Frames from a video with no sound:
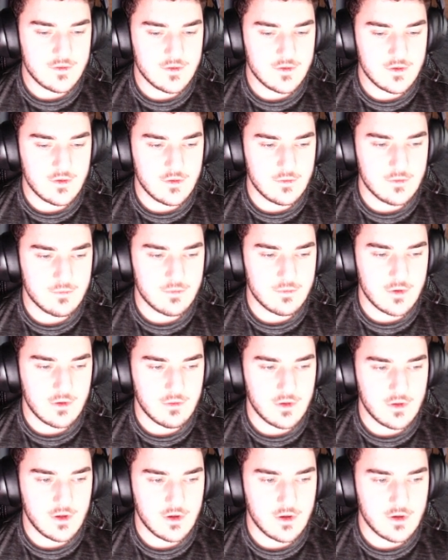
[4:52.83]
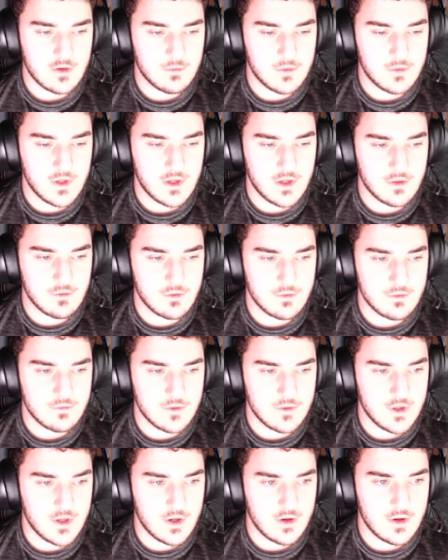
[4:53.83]
So probably not going to be any room
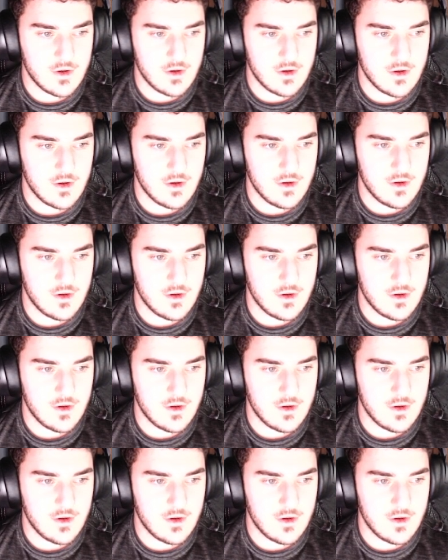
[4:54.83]
there.